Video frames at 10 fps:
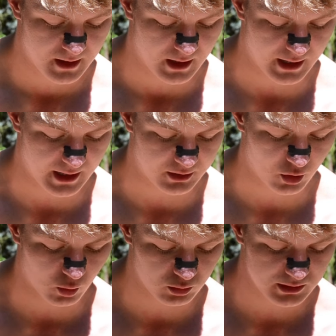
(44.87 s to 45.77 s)
I had
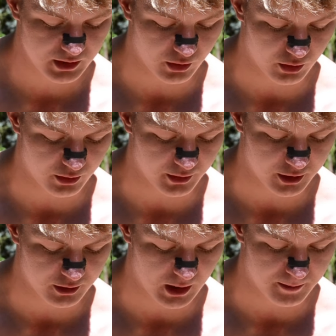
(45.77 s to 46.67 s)
only heard
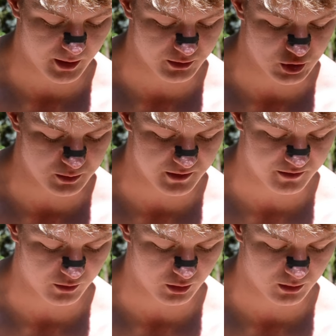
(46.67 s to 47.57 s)
about you
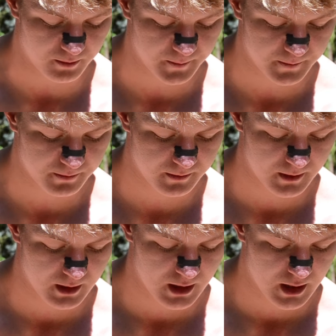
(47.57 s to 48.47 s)
before,
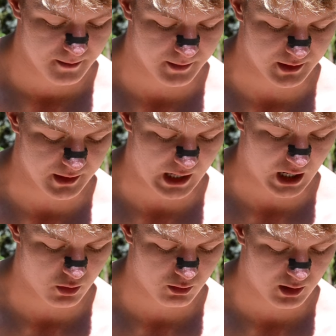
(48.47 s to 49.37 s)
but
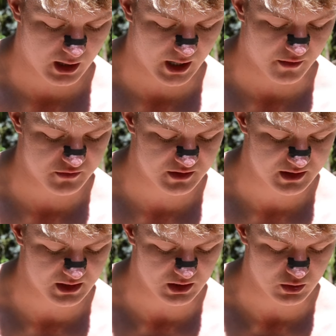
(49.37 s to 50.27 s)
now I have
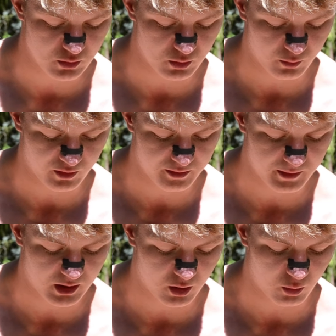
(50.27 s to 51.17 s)
seen you with
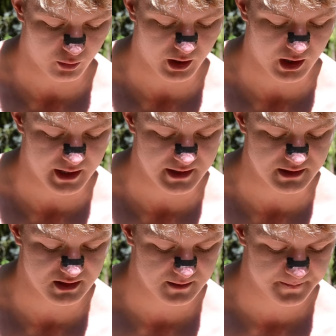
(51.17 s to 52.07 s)
my own
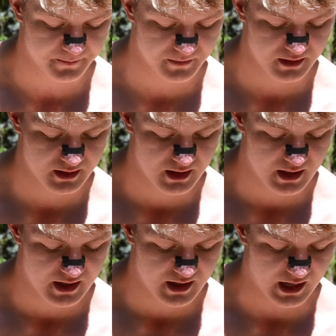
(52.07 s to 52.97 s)
eyes.
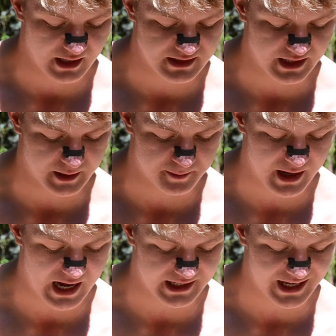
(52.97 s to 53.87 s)
I take
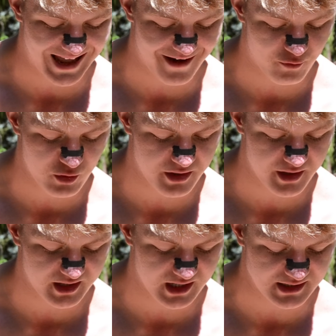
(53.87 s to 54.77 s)
back
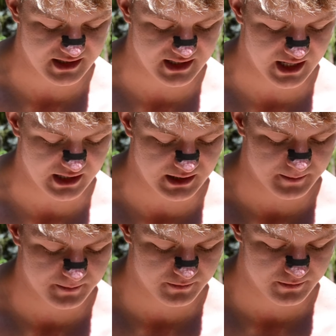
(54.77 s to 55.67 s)
everything I said,
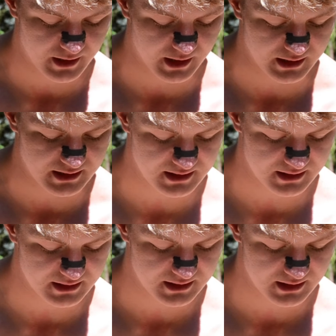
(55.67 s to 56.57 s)
and I
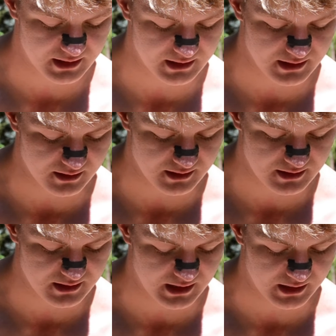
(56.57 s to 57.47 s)
sit in
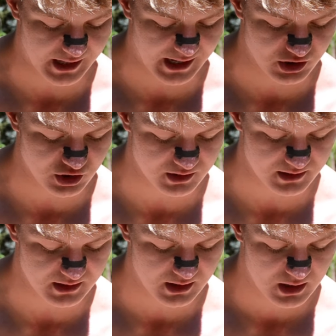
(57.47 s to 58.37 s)
dust and
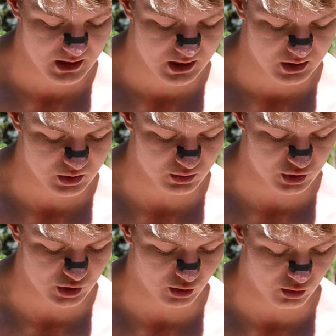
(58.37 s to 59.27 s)
ashes to
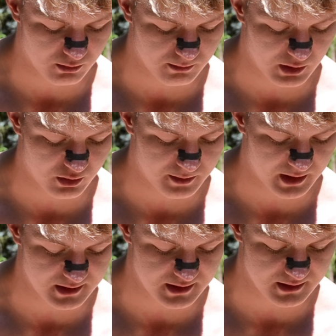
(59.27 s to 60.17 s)
show my
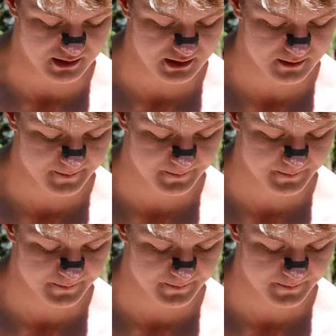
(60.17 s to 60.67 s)
repentance.